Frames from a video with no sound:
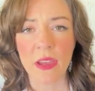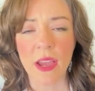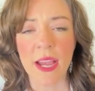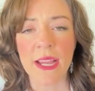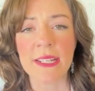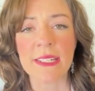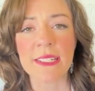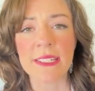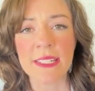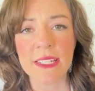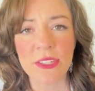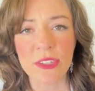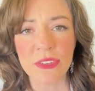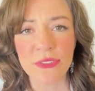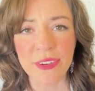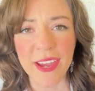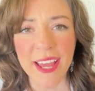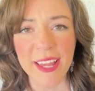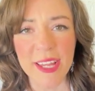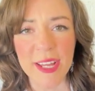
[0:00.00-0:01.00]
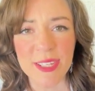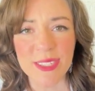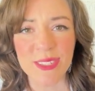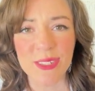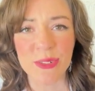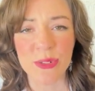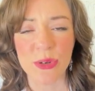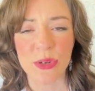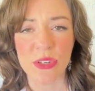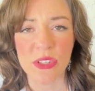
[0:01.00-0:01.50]
ideal fat loss
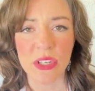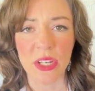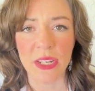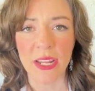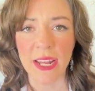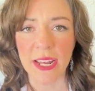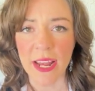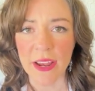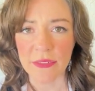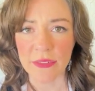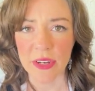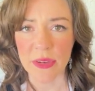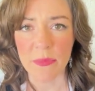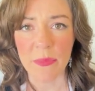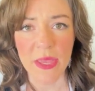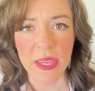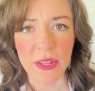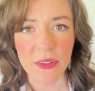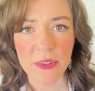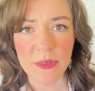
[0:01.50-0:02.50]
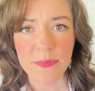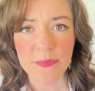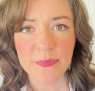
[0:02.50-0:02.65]
nutrition at every meal.